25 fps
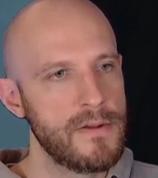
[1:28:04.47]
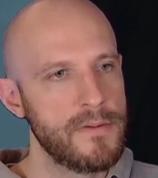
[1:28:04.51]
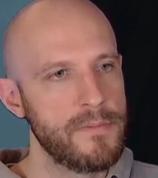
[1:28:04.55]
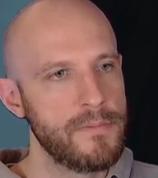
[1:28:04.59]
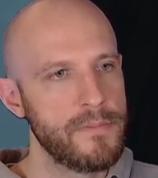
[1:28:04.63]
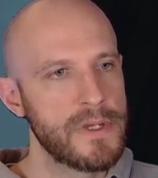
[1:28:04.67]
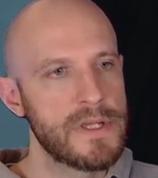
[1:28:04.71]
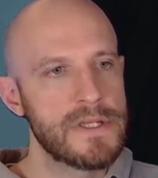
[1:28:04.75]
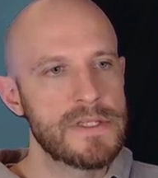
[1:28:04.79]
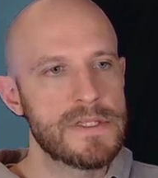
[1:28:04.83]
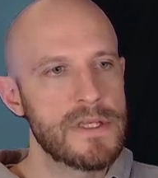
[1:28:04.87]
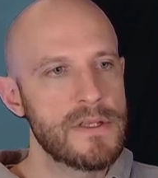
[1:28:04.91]

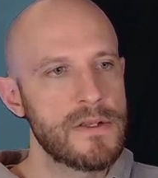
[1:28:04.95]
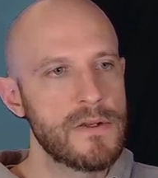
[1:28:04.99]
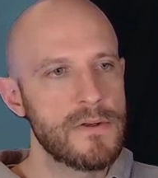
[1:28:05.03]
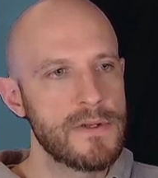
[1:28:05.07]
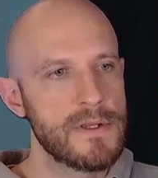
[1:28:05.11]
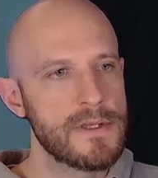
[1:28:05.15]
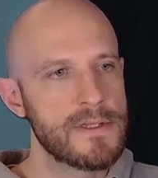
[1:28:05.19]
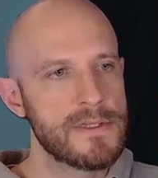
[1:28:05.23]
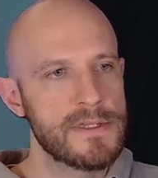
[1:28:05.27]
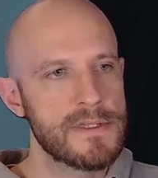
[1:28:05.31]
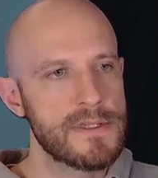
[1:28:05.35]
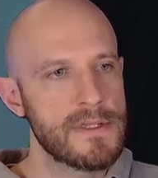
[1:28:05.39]
because they don't
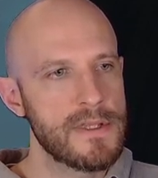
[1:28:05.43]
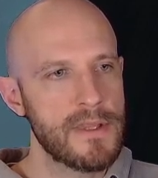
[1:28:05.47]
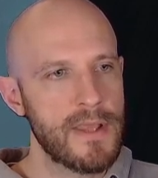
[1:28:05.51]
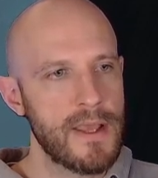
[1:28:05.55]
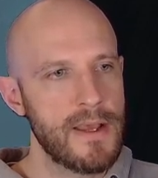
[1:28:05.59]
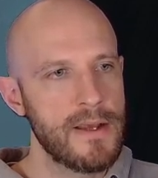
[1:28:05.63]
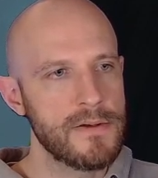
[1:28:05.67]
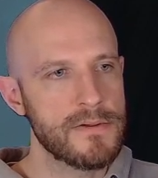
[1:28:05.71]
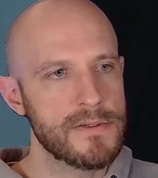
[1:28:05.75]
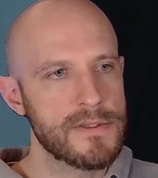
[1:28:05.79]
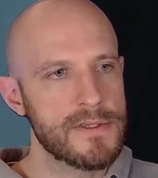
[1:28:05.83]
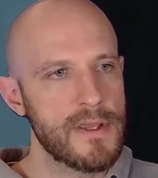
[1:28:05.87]
exist in the
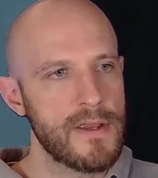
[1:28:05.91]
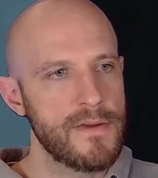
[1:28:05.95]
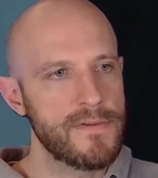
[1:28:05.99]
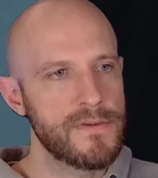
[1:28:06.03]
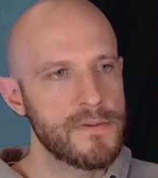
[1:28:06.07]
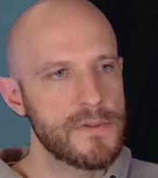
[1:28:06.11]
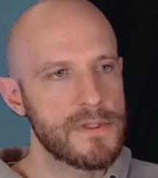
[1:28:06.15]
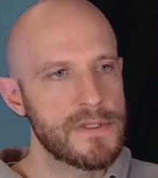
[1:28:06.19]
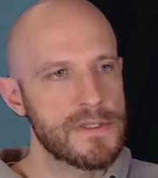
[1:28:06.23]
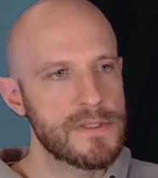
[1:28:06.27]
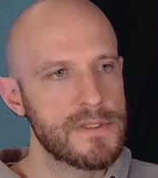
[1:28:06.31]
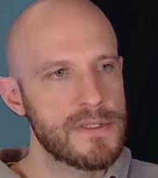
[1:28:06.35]
house. They have to
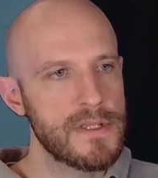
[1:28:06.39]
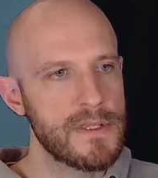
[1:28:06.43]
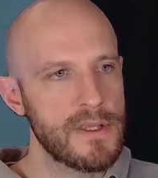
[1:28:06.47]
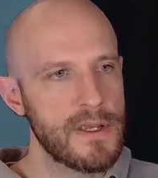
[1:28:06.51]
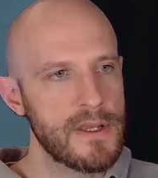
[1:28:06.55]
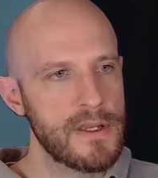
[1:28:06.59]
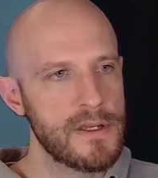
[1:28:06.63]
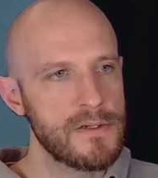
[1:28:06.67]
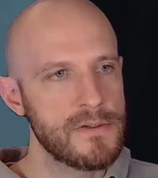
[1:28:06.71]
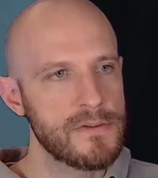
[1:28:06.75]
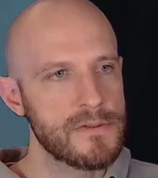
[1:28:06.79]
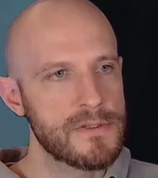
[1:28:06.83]
exist in the
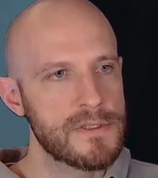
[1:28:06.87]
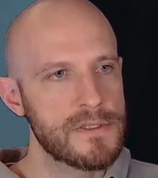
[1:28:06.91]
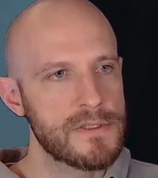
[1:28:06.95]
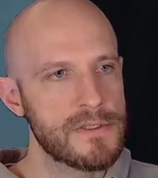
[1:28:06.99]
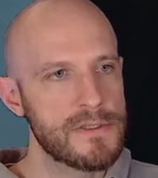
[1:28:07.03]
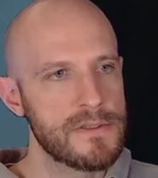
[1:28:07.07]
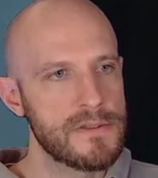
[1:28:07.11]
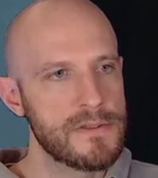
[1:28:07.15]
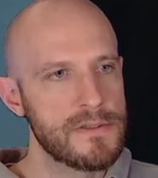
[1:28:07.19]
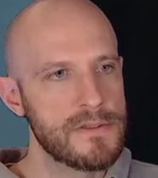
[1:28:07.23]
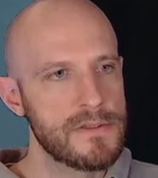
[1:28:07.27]
house.